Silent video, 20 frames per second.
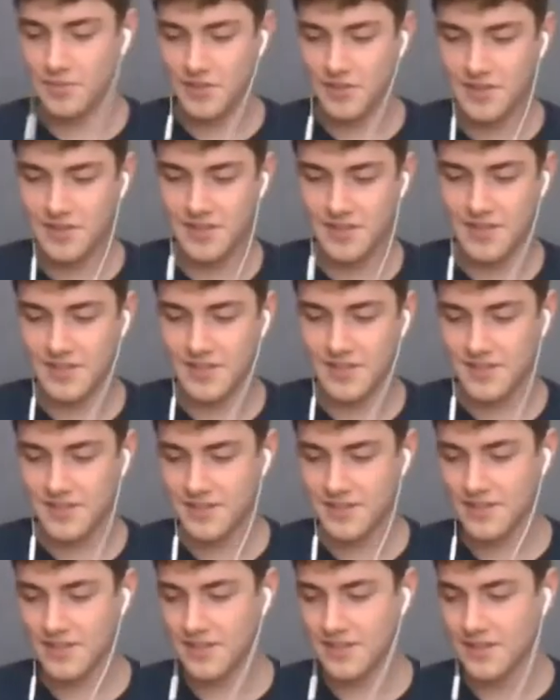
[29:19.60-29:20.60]
are just,
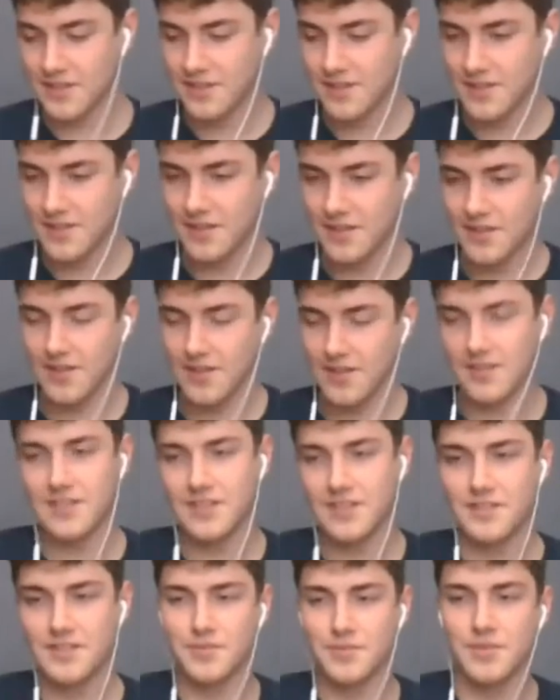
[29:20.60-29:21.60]
or at least the
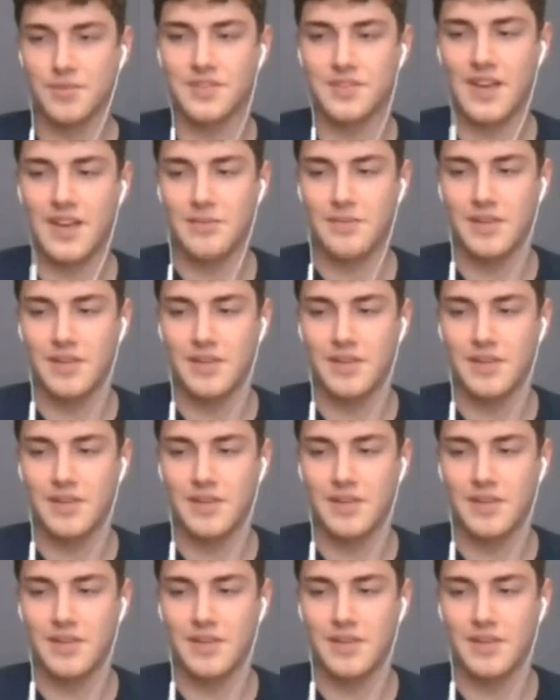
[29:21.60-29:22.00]
sports. We, we have